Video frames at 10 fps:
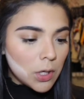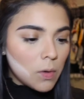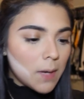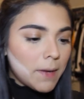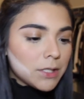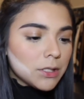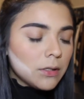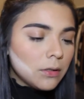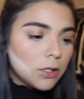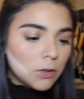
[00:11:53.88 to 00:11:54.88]
I'm actually
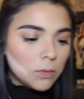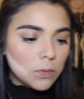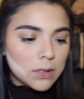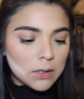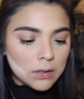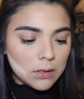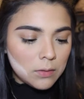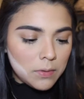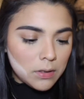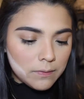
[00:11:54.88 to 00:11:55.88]
gonna go in with a
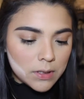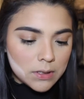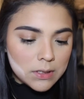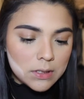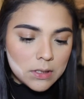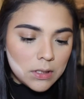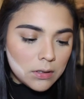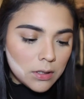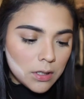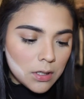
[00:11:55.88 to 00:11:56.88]
little bit of
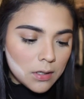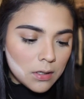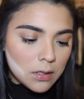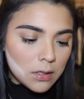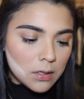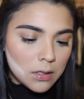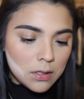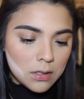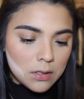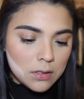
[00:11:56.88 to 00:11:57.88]
concealer
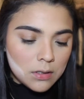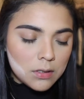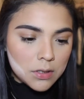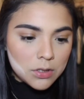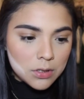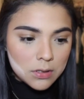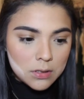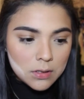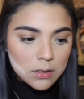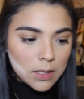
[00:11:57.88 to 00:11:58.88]

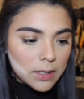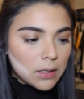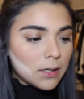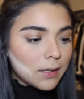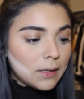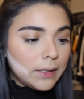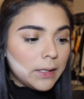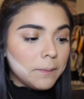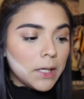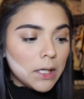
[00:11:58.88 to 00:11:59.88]
just to like clean
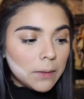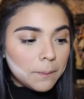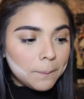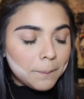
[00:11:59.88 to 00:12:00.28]
them up